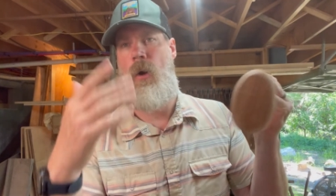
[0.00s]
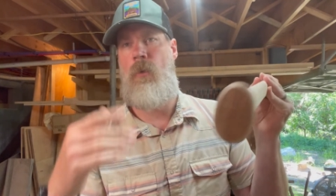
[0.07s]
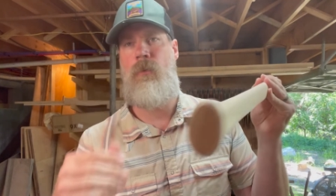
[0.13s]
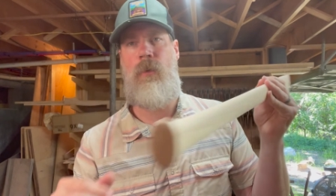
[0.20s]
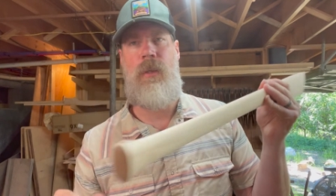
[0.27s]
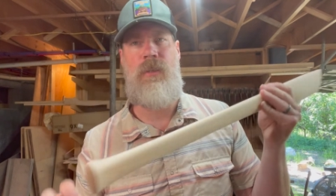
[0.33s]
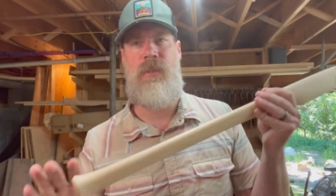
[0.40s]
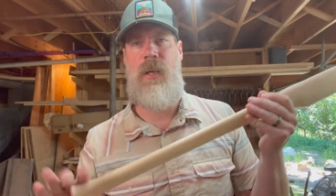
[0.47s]

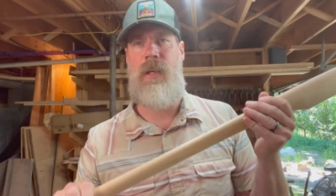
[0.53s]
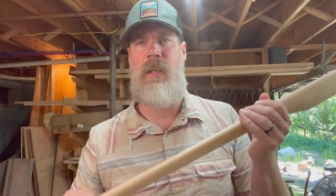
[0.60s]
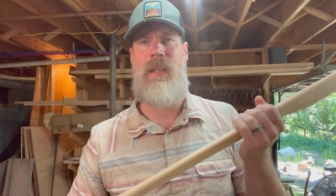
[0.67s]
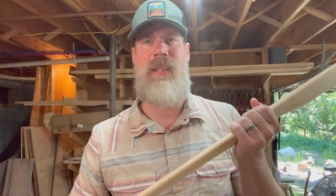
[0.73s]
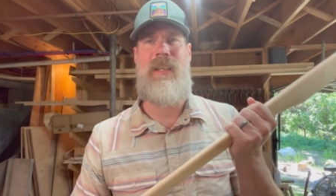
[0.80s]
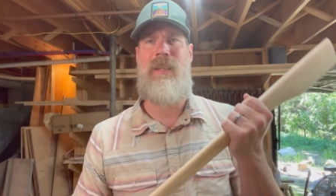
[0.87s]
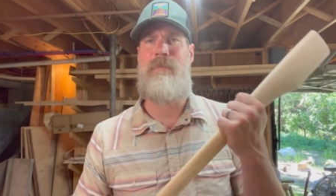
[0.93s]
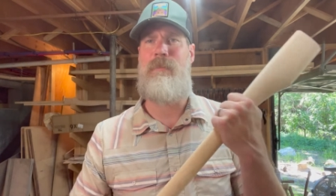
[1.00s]
Hopefully it's not gonna
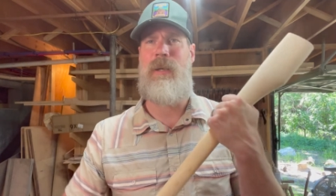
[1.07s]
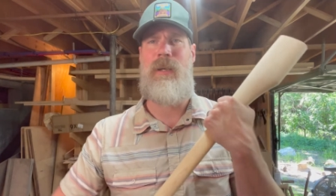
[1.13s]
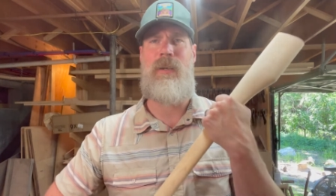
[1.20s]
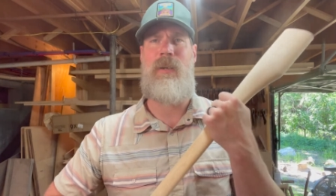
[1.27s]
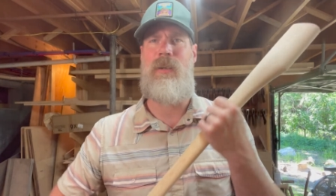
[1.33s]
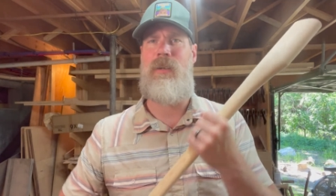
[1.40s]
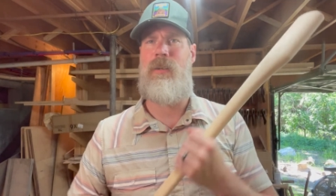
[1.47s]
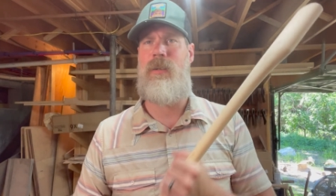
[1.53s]
get any bigger.